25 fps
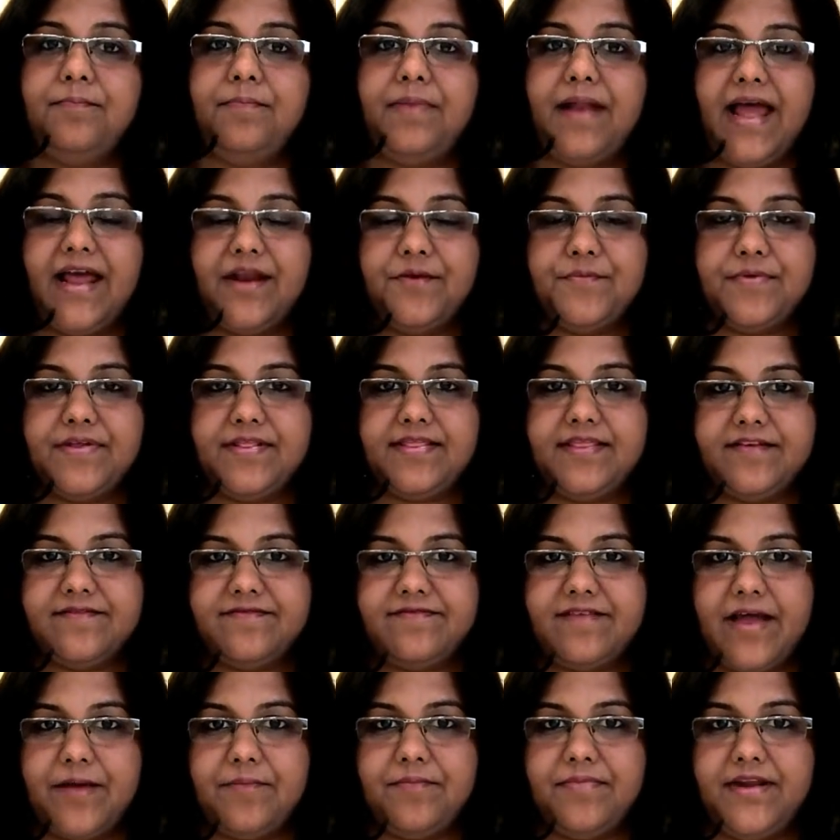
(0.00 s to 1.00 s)
Plan with the
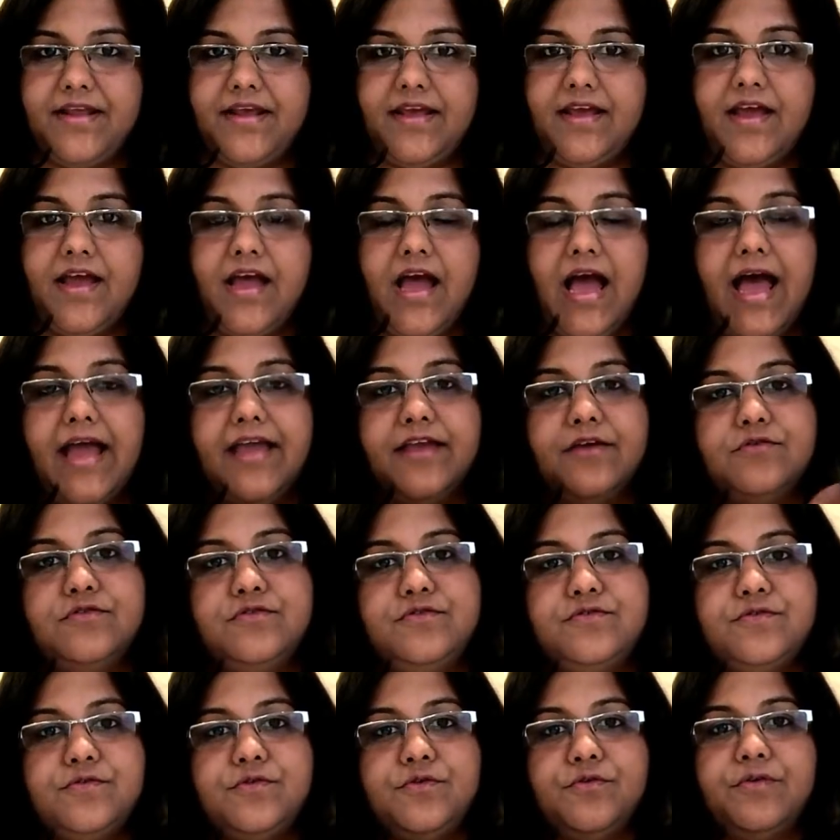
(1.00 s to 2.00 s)
family. I
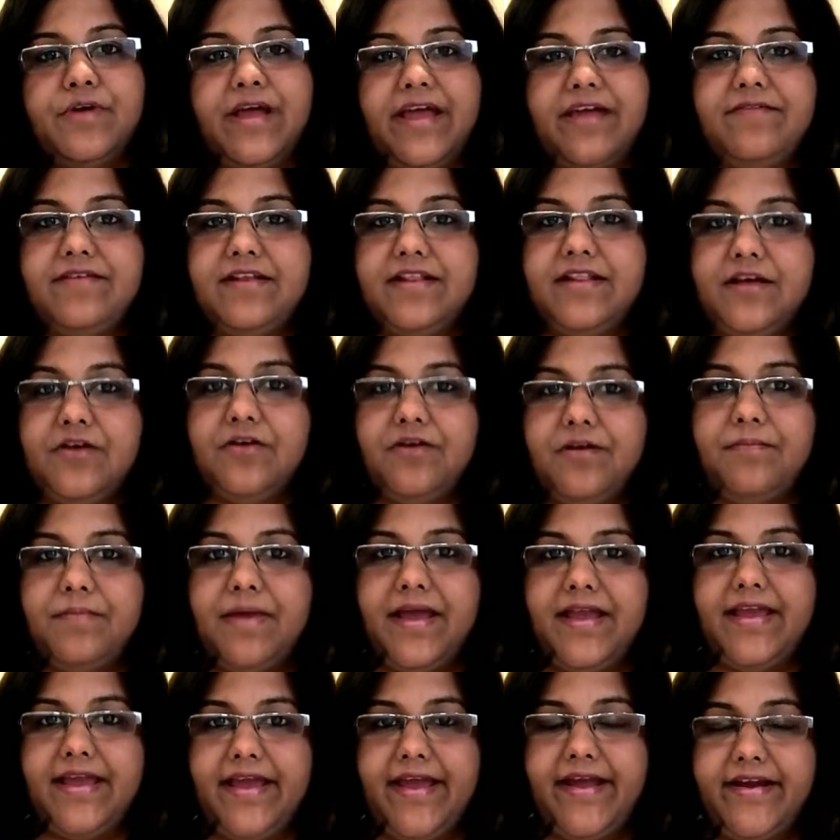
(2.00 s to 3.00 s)
used to do everything on
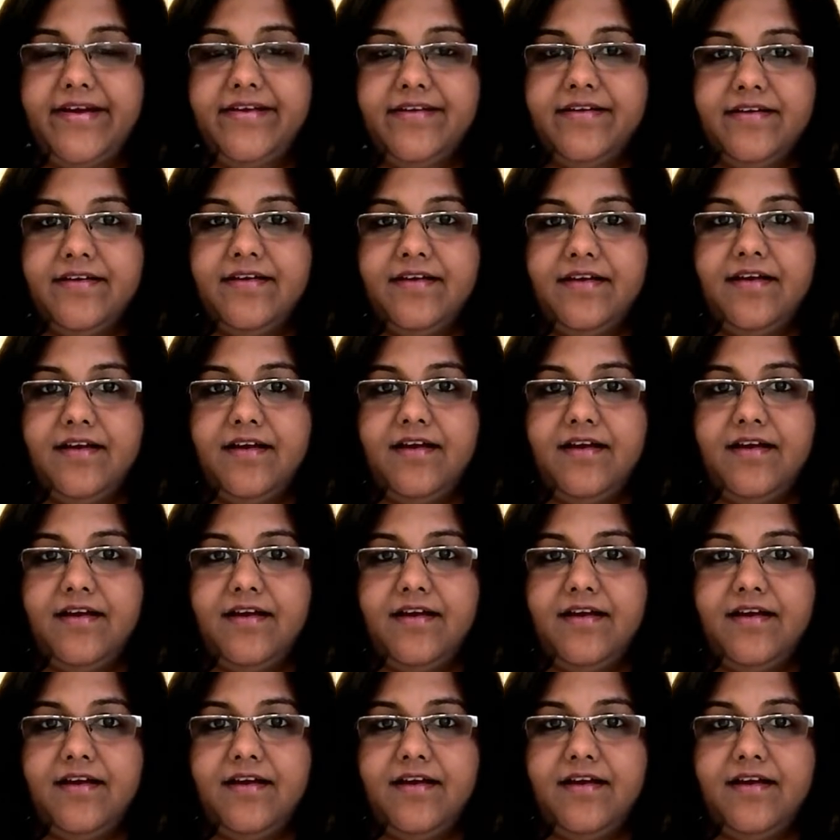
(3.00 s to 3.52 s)
my head